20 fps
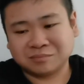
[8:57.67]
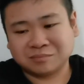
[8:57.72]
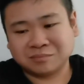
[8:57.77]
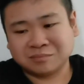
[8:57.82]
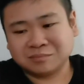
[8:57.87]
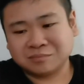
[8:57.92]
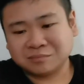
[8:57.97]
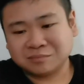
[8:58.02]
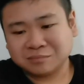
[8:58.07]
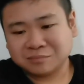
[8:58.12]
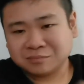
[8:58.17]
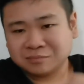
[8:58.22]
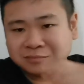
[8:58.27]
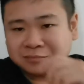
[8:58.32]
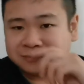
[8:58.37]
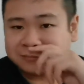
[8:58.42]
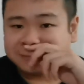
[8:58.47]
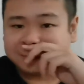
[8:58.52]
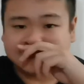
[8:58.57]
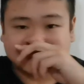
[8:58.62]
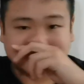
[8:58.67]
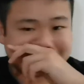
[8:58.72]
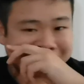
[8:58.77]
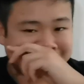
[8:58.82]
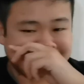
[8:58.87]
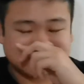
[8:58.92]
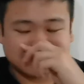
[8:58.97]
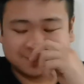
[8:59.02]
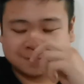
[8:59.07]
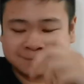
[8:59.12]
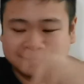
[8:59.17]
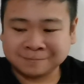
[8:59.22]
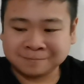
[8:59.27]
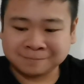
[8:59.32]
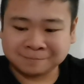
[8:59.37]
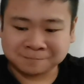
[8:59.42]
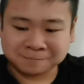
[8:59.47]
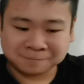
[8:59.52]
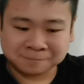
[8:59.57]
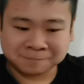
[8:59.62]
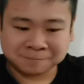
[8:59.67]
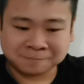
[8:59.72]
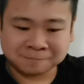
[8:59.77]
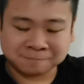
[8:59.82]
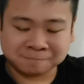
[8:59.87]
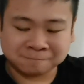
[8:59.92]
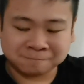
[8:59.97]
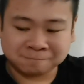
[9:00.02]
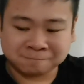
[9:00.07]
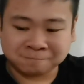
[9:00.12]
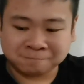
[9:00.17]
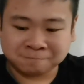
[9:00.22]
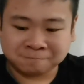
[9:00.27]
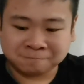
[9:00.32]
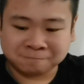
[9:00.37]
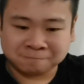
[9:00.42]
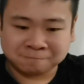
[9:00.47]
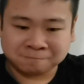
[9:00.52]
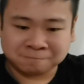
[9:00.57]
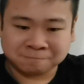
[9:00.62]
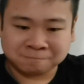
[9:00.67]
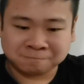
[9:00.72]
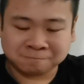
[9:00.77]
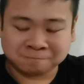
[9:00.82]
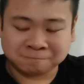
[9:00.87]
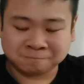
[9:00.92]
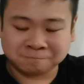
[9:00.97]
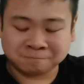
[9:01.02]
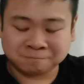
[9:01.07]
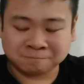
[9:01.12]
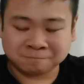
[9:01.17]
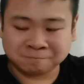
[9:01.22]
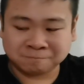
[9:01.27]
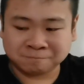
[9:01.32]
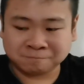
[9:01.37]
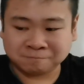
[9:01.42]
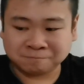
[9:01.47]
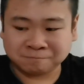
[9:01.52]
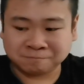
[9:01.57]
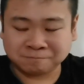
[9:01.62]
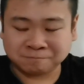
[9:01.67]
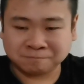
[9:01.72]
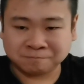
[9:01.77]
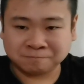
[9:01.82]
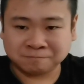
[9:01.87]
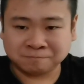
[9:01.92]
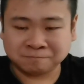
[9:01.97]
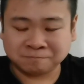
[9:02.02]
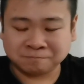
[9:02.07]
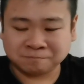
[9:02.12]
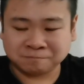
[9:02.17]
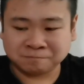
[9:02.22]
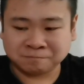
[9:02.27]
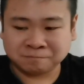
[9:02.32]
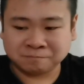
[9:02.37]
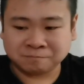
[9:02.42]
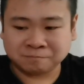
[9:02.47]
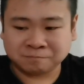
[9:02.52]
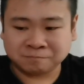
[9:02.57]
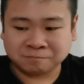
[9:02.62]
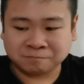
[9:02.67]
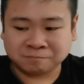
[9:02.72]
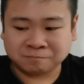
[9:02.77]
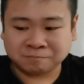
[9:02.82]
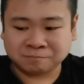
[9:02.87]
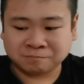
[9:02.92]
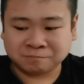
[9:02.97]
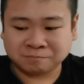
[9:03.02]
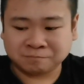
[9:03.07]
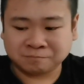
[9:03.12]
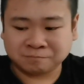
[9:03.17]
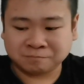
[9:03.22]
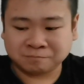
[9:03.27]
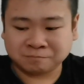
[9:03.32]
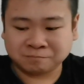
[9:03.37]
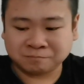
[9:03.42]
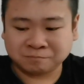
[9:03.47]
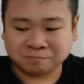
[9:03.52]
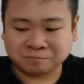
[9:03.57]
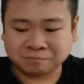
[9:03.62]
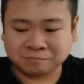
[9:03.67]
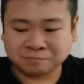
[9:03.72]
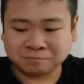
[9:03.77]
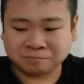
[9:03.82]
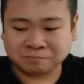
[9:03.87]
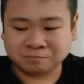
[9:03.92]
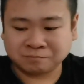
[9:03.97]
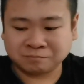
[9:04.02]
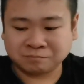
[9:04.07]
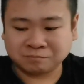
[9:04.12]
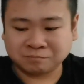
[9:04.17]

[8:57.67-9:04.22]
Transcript: [no speech]